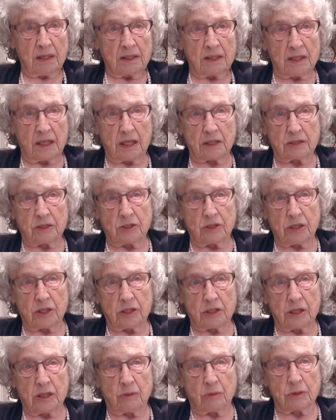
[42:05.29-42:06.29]
the next
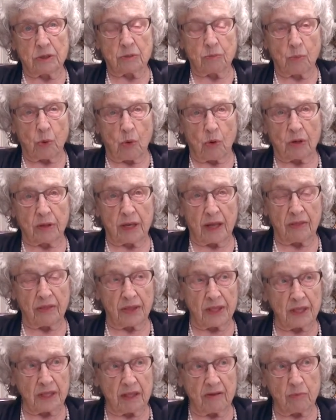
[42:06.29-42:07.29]
year there was more, and I
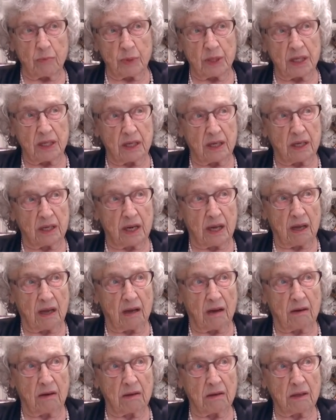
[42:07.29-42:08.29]
think they've been here
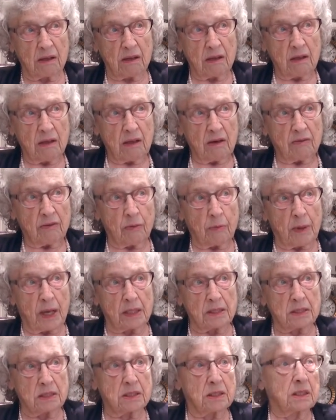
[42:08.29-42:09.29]
now for
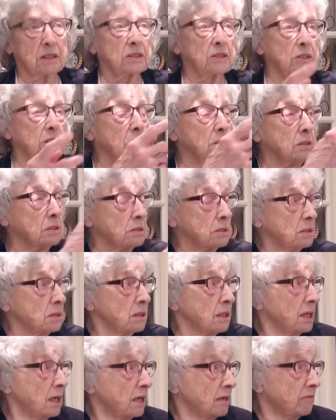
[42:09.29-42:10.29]
about 6 years,
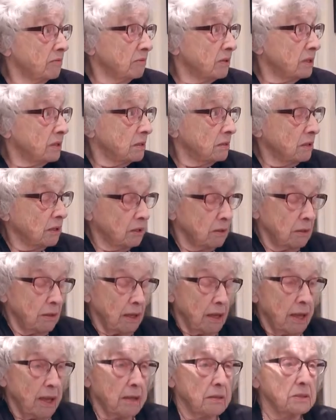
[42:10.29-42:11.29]
and they live in
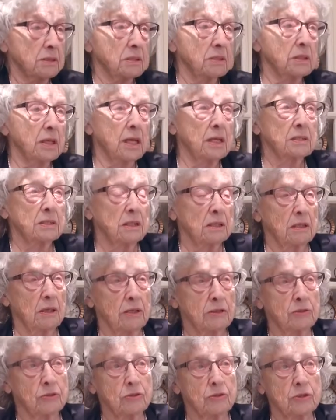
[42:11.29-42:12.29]
a house that has a
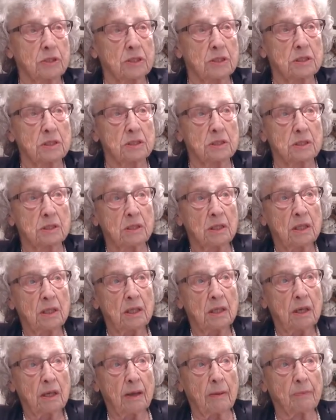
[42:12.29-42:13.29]
lot of trees
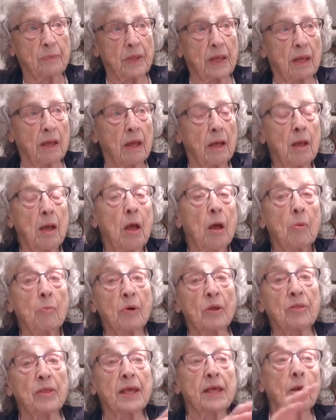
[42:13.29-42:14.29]
up there.
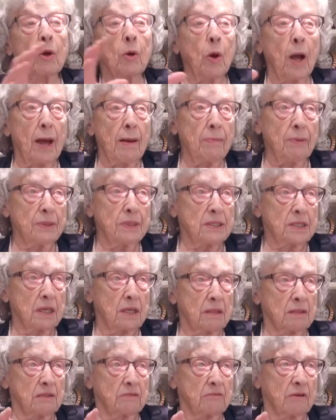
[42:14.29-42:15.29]
But they go up and
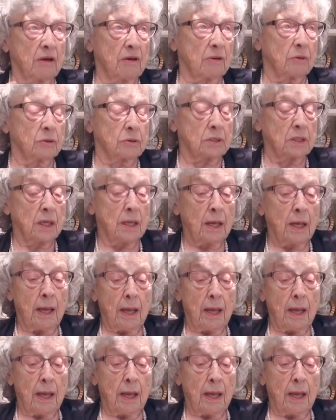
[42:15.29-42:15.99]
down the road,